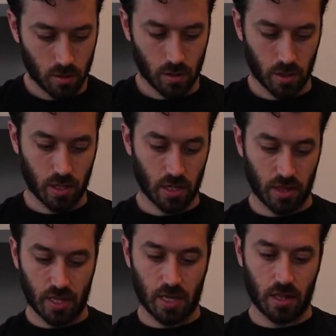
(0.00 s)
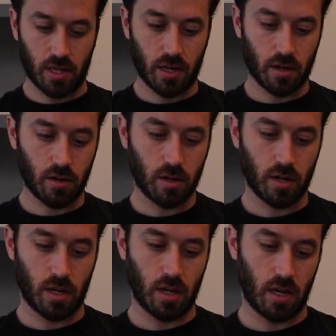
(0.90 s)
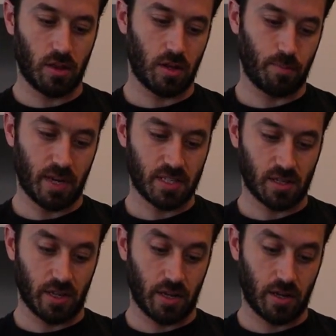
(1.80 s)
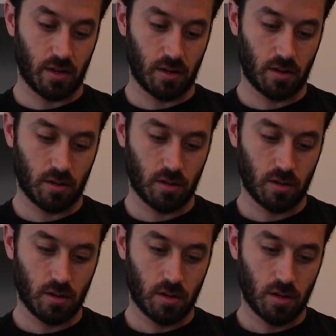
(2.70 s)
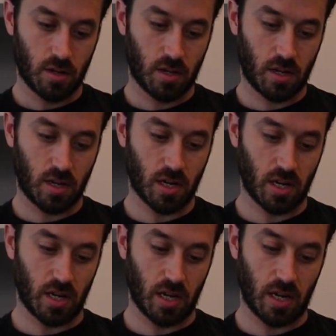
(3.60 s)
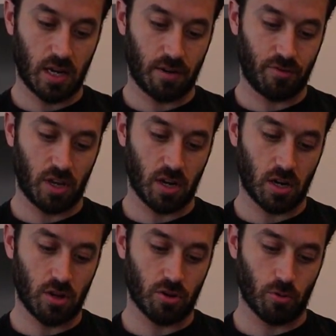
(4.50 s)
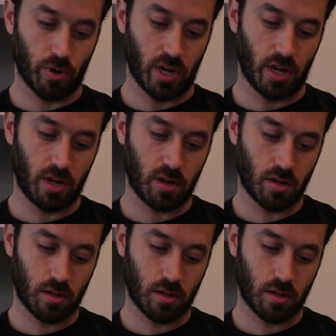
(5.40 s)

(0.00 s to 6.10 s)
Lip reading: And cut that there, and then basically cut it in half the other way.